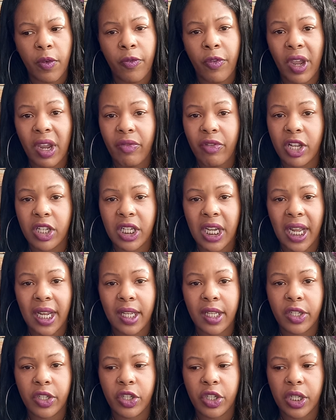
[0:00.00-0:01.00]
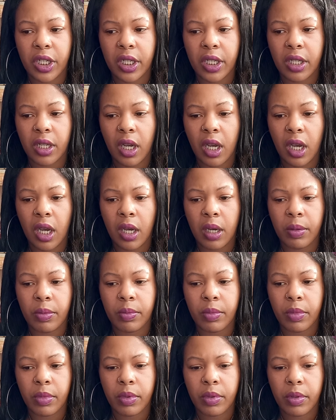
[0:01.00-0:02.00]
very challenging.
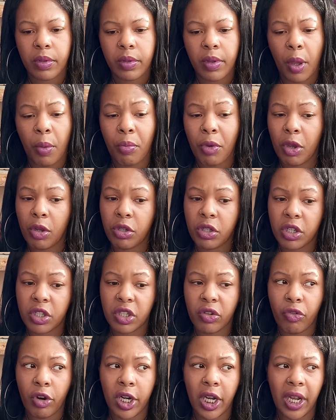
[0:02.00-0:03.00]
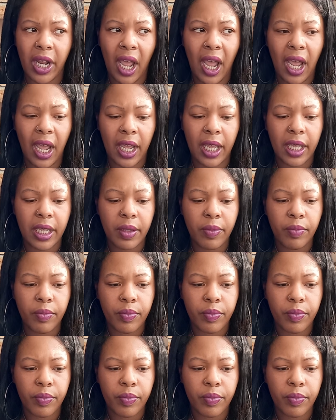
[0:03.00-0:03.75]
Emotions are running high.